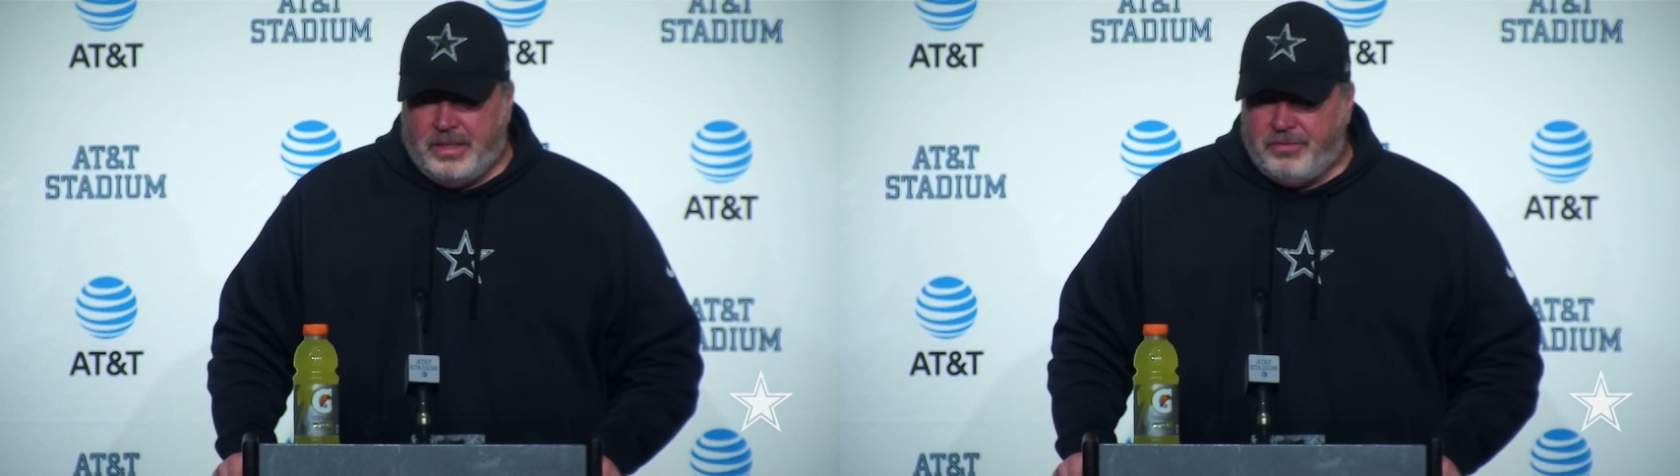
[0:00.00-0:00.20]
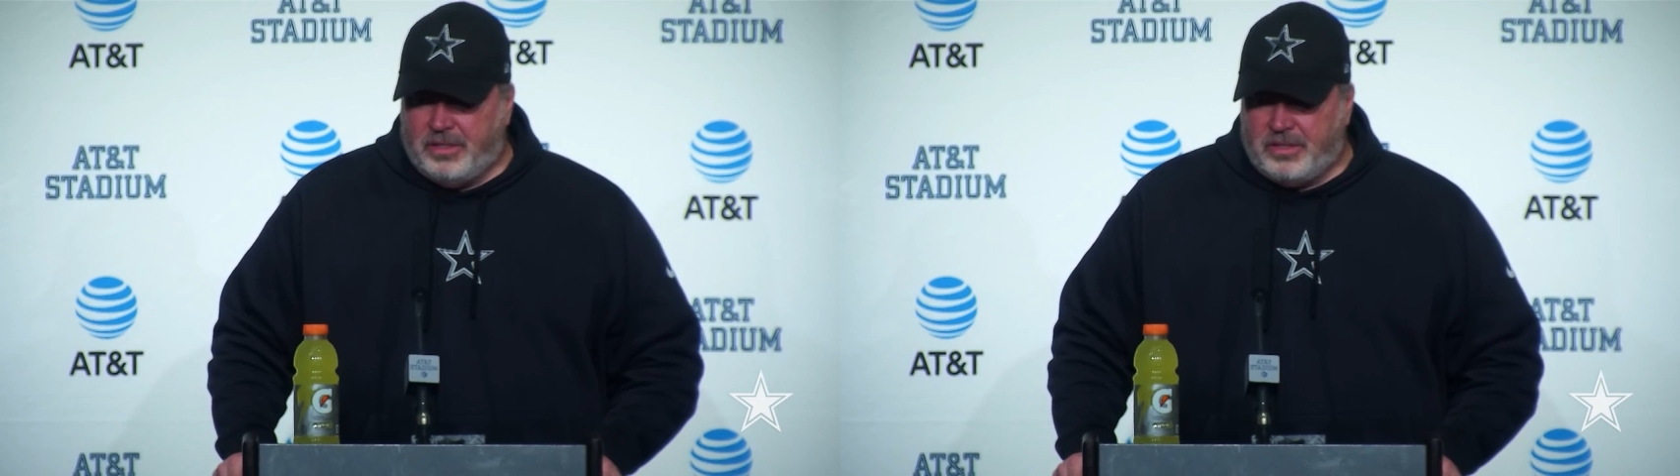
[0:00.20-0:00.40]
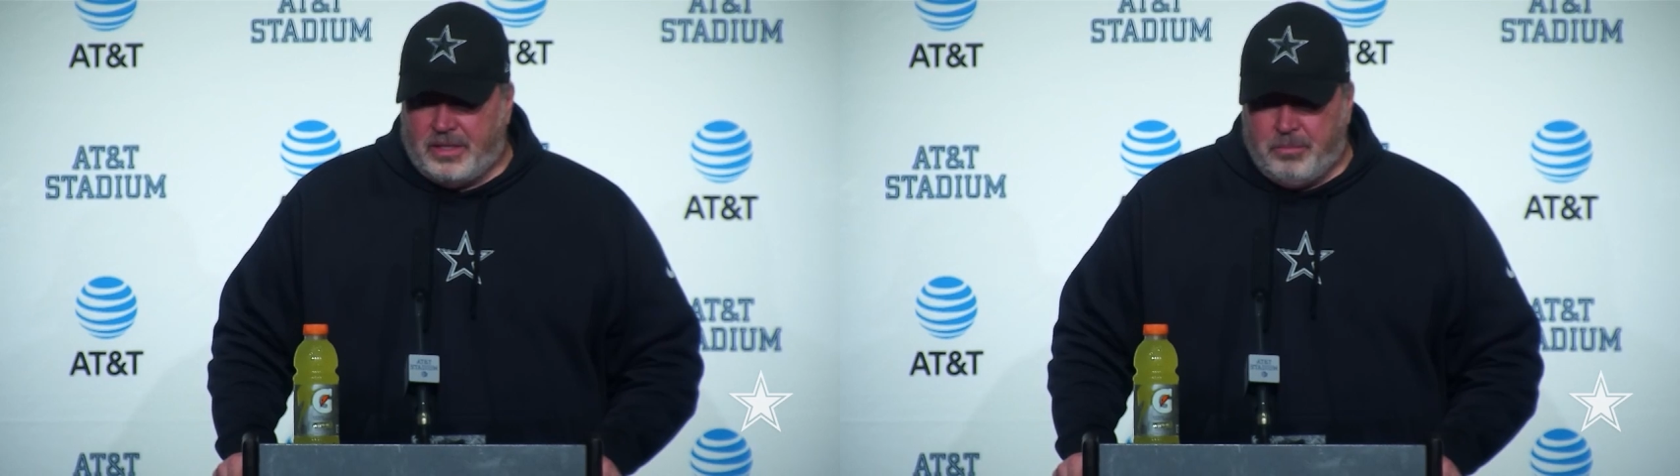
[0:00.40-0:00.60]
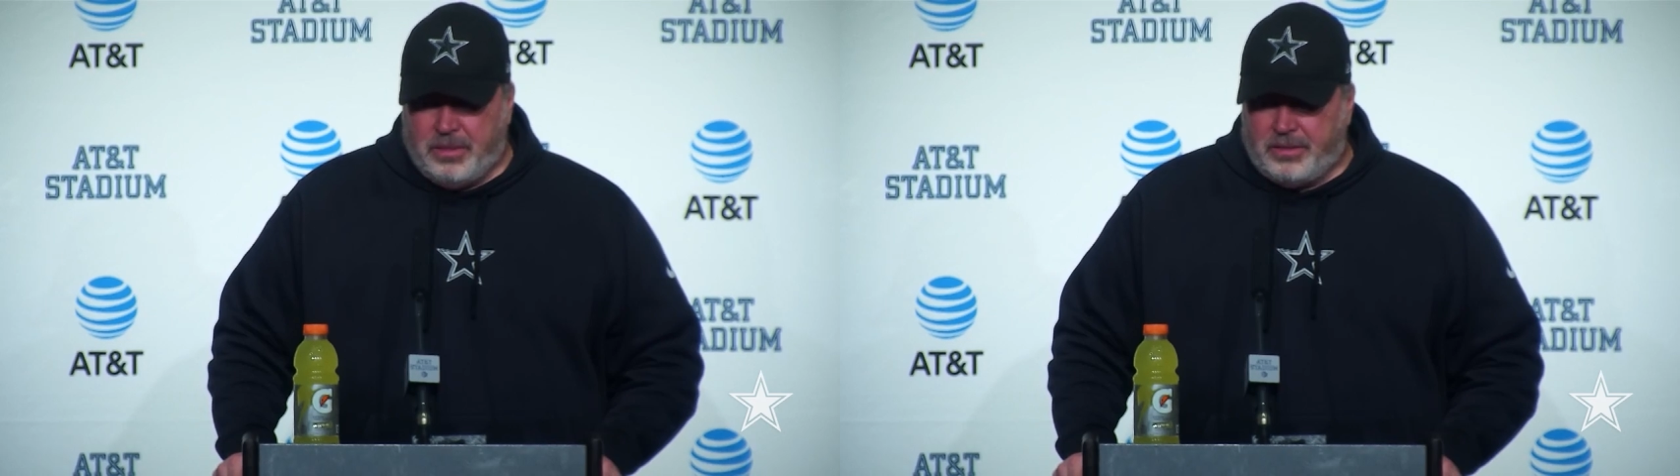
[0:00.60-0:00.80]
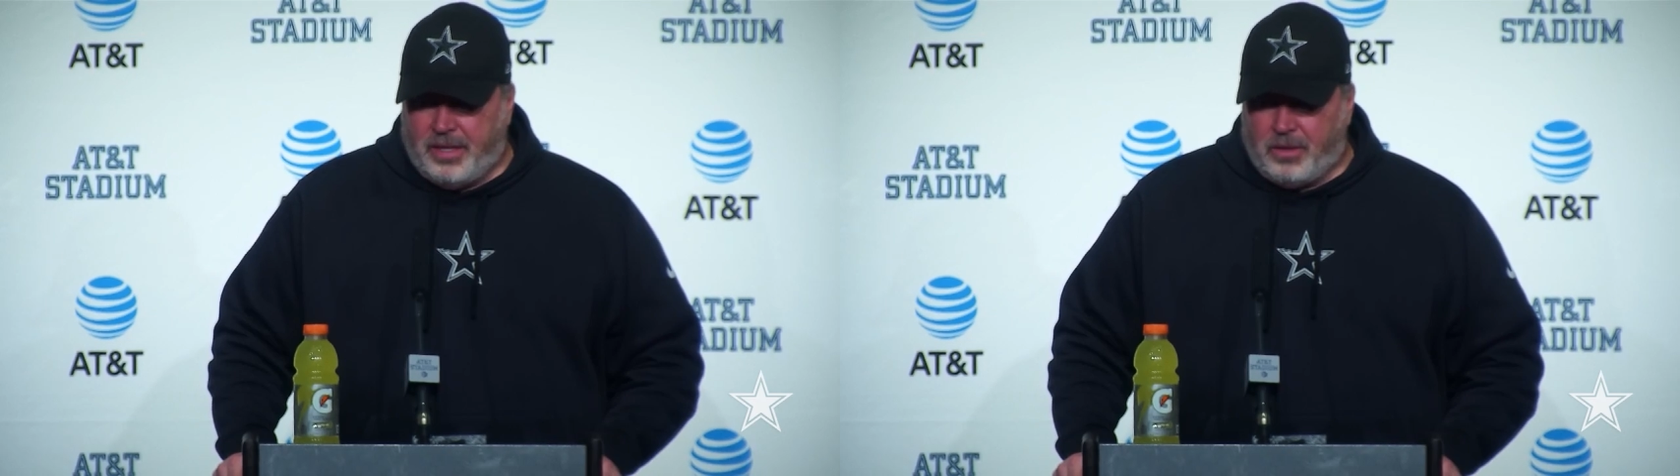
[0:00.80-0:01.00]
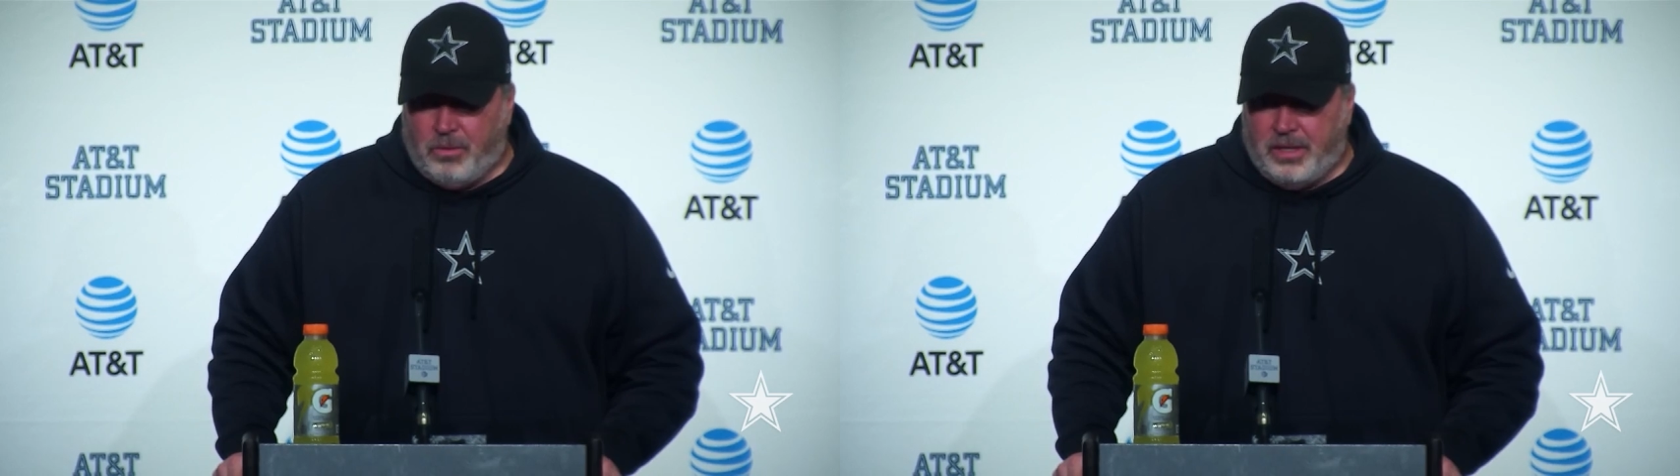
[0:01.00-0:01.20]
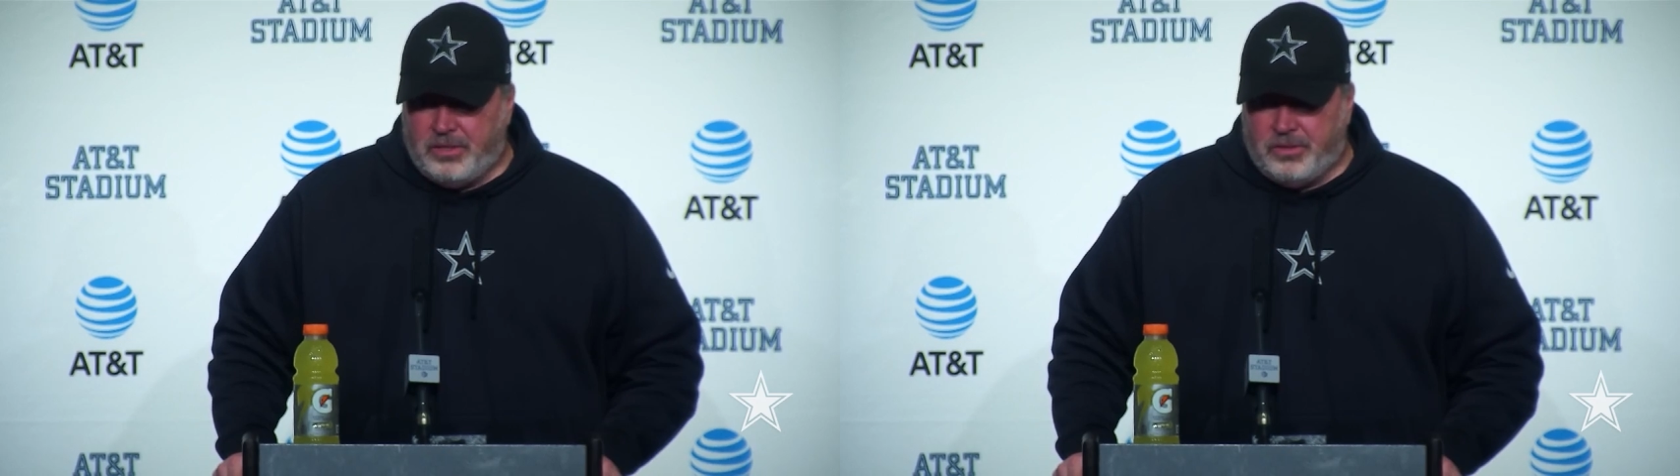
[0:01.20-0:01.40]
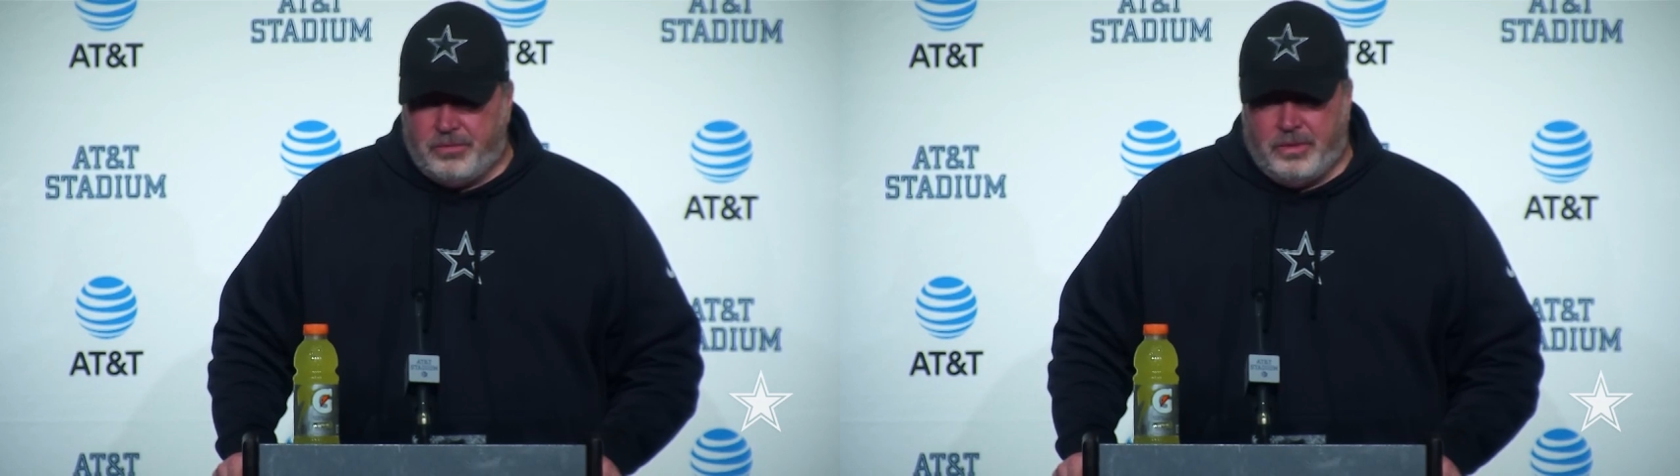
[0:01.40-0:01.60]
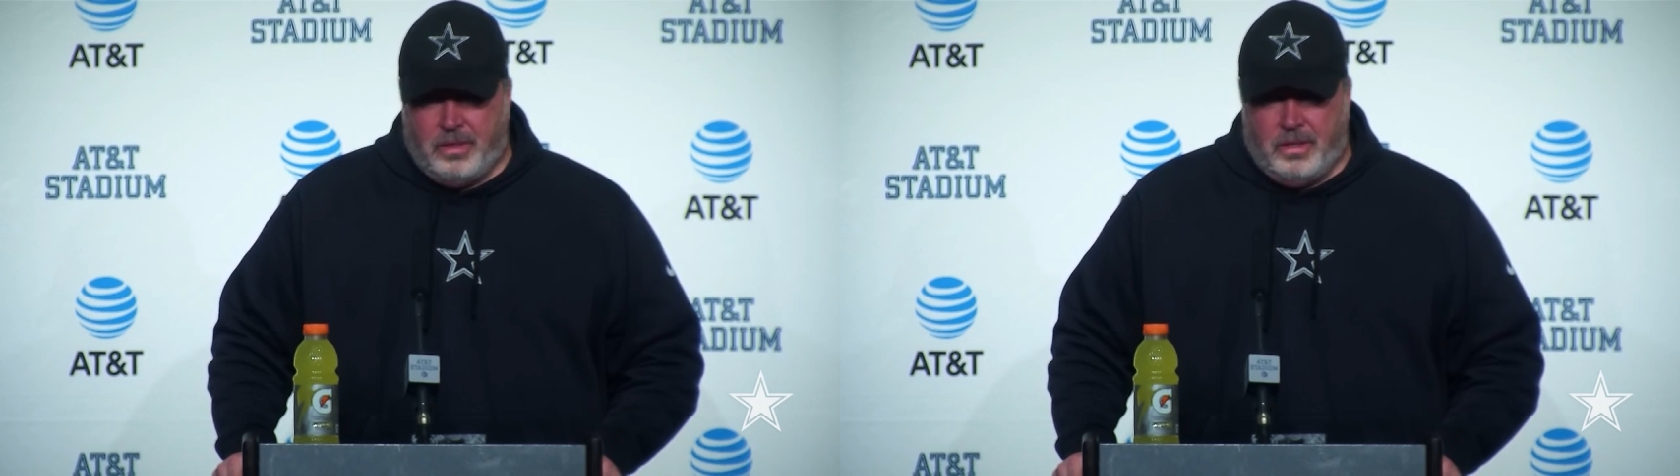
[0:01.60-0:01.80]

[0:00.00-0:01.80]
Defense had the big takeaways and